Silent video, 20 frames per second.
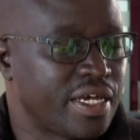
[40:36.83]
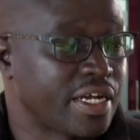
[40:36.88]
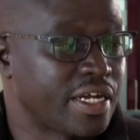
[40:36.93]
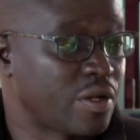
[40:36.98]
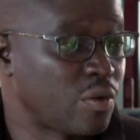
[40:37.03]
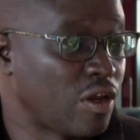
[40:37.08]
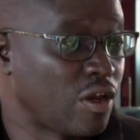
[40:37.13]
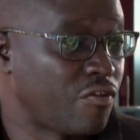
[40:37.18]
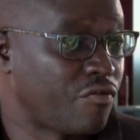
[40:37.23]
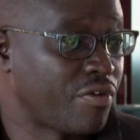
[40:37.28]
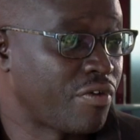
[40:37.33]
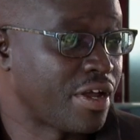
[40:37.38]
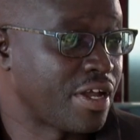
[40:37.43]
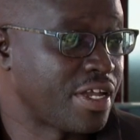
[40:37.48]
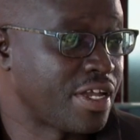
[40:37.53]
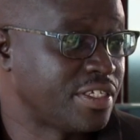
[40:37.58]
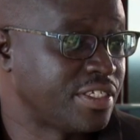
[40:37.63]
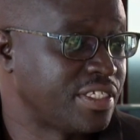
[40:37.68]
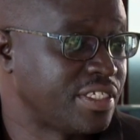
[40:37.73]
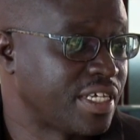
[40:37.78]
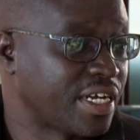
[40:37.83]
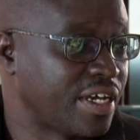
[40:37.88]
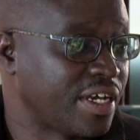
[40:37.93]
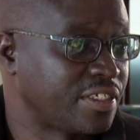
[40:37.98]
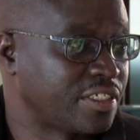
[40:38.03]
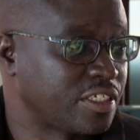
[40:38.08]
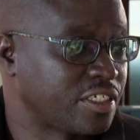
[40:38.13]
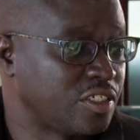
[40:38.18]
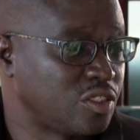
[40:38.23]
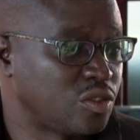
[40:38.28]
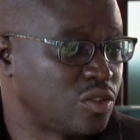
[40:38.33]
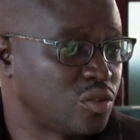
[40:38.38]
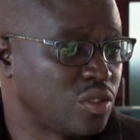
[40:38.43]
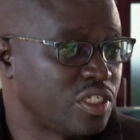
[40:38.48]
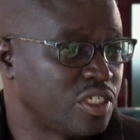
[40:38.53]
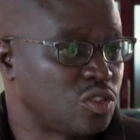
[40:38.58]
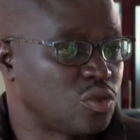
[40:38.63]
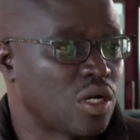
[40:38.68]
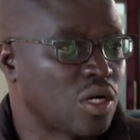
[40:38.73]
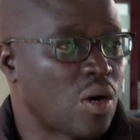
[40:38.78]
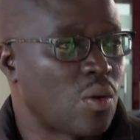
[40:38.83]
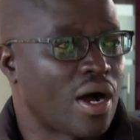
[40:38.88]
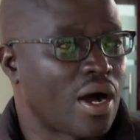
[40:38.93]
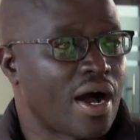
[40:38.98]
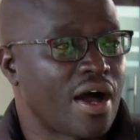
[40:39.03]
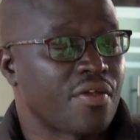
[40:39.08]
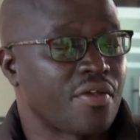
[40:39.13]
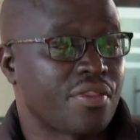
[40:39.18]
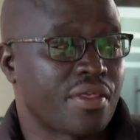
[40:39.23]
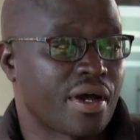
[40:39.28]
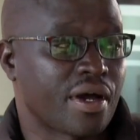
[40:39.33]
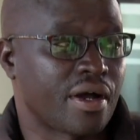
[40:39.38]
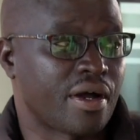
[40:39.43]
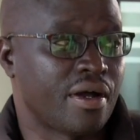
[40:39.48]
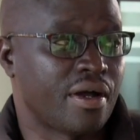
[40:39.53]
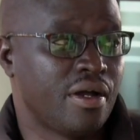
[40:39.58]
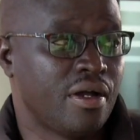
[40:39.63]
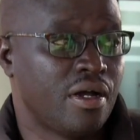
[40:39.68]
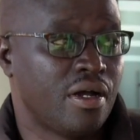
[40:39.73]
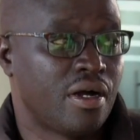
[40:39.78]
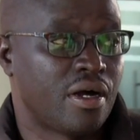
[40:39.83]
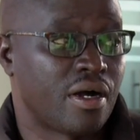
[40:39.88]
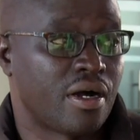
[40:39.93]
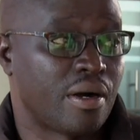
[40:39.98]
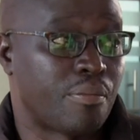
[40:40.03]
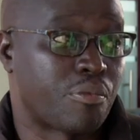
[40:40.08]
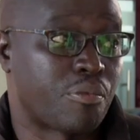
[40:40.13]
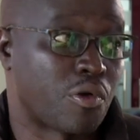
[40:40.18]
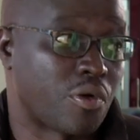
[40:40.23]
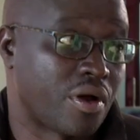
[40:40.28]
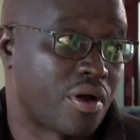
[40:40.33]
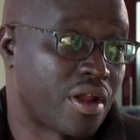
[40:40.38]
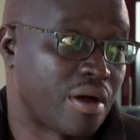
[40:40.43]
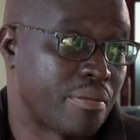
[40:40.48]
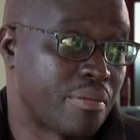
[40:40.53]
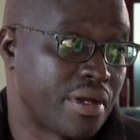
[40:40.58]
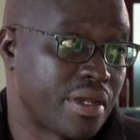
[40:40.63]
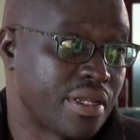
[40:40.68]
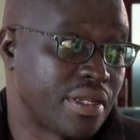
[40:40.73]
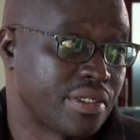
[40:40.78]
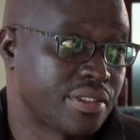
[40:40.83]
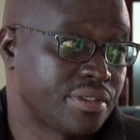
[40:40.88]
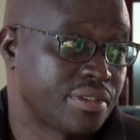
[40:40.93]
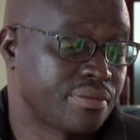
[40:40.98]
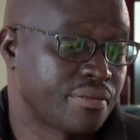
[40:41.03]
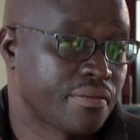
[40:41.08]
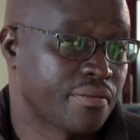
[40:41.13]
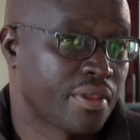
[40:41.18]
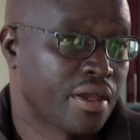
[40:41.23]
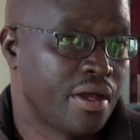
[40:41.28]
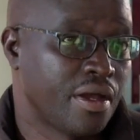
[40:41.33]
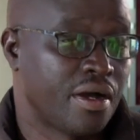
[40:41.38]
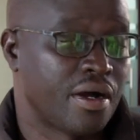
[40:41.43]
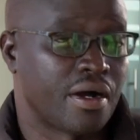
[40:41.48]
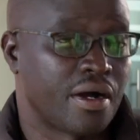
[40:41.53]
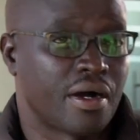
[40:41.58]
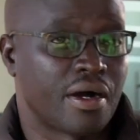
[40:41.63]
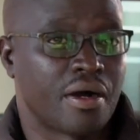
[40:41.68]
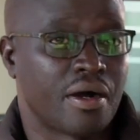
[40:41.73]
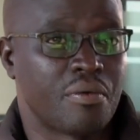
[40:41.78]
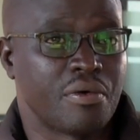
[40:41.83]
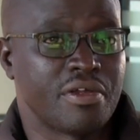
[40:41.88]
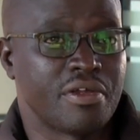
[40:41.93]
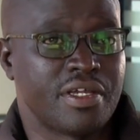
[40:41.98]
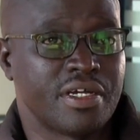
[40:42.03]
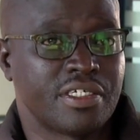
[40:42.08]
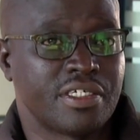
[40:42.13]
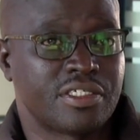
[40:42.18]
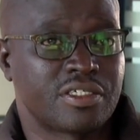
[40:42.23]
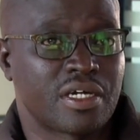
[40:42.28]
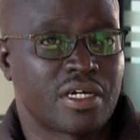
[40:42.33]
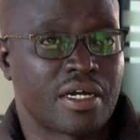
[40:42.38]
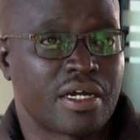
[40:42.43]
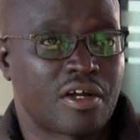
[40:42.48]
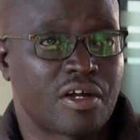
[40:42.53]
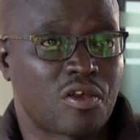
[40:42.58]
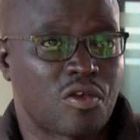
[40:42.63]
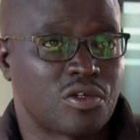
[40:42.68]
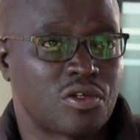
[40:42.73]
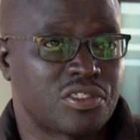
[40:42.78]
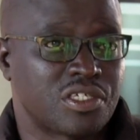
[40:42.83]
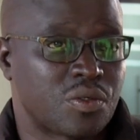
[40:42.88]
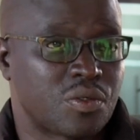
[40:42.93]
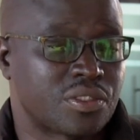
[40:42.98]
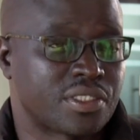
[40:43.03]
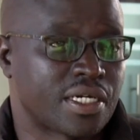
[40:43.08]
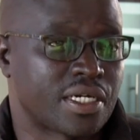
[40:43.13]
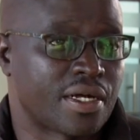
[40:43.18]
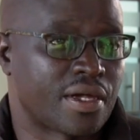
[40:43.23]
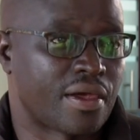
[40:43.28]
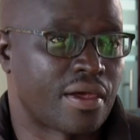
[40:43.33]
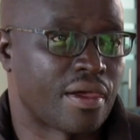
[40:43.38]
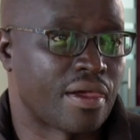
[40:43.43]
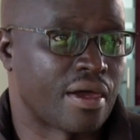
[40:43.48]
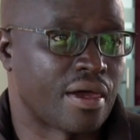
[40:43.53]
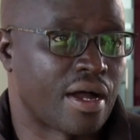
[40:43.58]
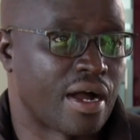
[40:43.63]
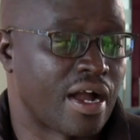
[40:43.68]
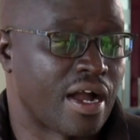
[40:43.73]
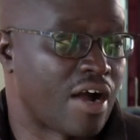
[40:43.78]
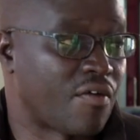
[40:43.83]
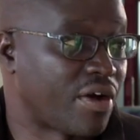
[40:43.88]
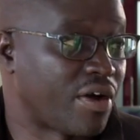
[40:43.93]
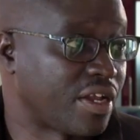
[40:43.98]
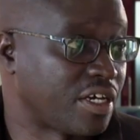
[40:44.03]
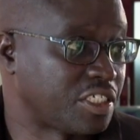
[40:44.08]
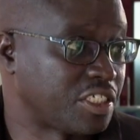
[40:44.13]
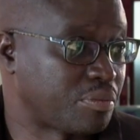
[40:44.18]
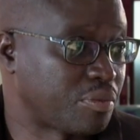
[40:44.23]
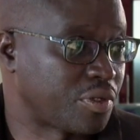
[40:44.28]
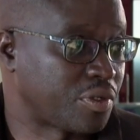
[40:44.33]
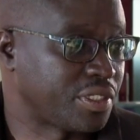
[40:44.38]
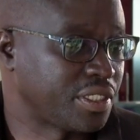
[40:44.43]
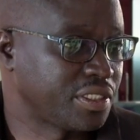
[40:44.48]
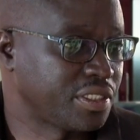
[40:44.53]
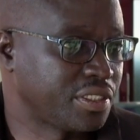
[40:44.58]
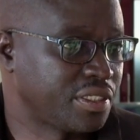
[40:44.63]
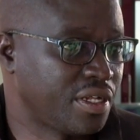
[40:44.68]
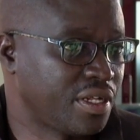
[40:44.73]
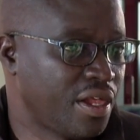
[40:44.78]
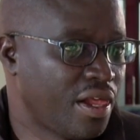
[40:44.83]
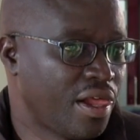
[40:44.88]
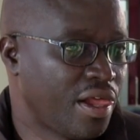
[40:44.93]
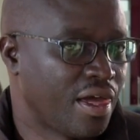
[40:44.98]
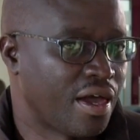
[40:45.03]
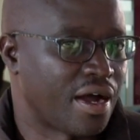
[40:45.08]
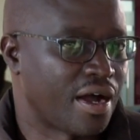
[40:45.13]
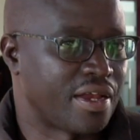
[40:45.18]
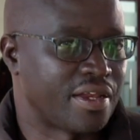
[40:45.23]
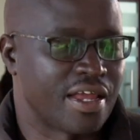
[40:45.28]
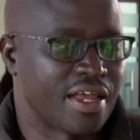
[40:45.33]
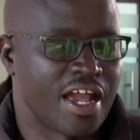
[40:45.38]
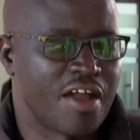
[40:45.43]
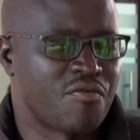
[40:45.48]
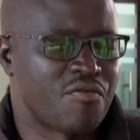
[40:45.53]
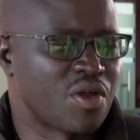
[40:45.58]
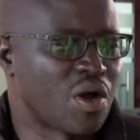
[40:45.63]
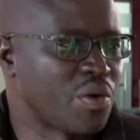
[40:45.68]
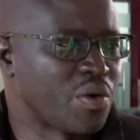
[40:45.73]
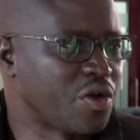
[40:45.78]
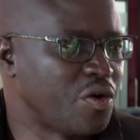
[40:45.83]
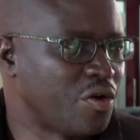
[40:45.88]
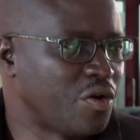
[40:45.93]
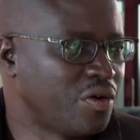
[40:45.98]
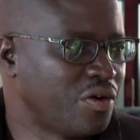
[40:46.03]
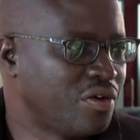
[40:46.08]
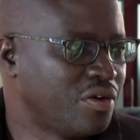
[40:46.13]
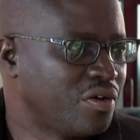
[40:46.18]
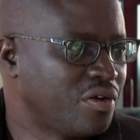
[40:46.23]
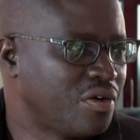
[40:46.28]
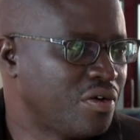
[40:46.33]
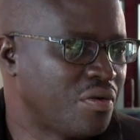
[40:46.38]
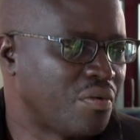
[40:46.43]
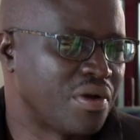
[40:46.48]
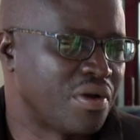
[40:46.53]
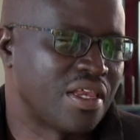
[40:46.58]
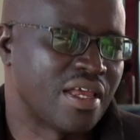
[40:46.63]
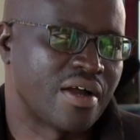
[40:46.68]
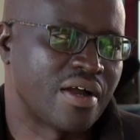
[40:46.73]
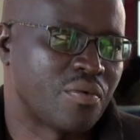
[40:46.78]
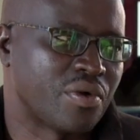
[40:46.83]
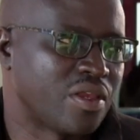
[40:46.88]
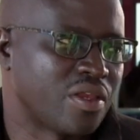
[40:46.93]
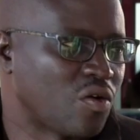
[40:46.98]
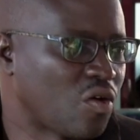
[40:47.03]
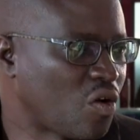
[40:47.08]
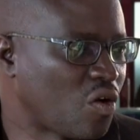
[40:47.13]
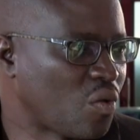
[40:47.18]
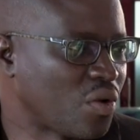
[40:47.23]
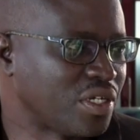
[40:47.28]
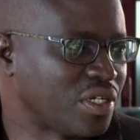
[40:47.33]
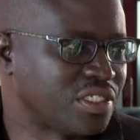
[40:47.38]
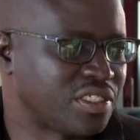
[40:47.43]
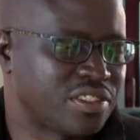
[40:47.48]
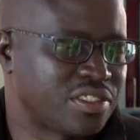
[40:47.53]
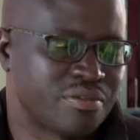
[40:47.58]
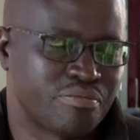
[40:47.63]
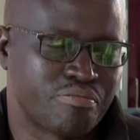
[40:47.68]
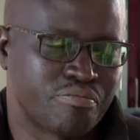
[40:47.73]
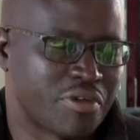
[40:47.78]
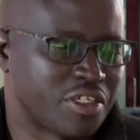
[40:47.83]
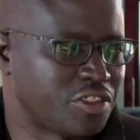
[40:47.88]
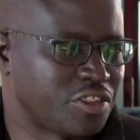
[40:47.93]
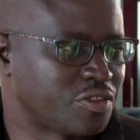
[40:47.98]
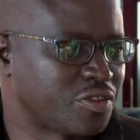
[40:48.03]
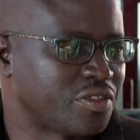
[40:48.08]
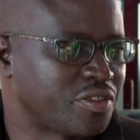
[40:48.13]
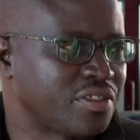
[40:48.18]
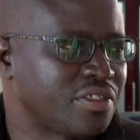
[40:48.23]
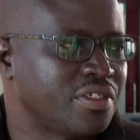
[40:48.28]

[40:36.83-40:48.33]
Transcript: donkey welfare is integrated into our other program areas. We just closed out a governance project, and everywhere we go, we always mention